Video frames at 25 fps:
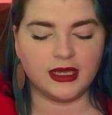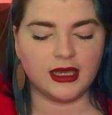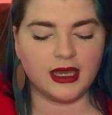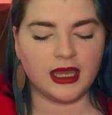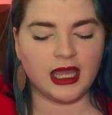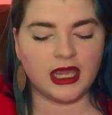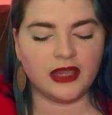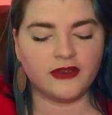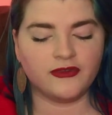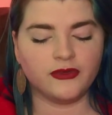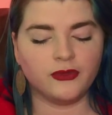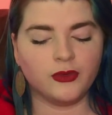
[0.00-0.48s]

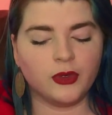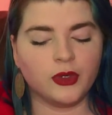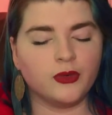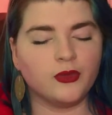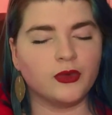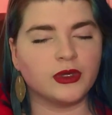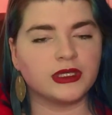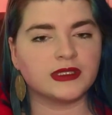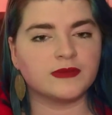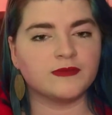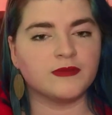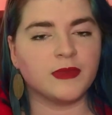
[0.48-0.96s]
Everyone
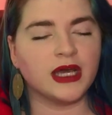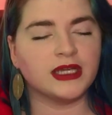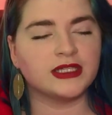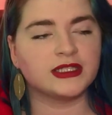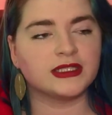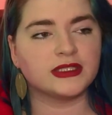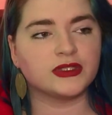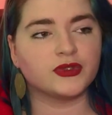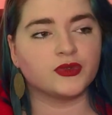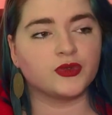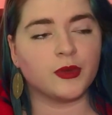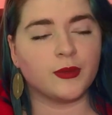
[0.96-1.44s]

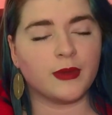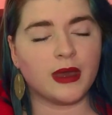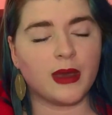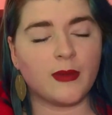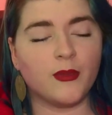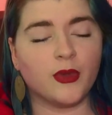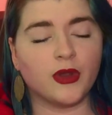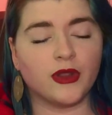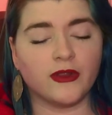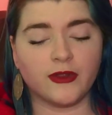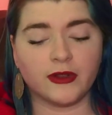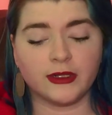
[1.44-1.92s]
must
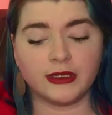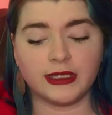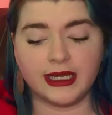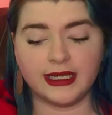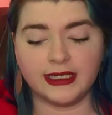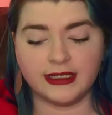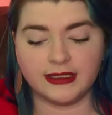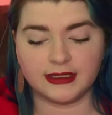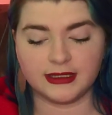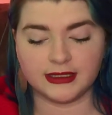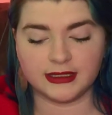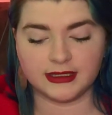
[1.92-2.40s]
remember their
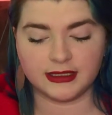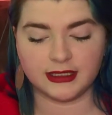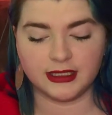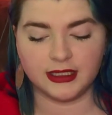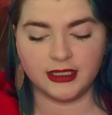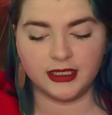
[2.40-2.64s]
lines.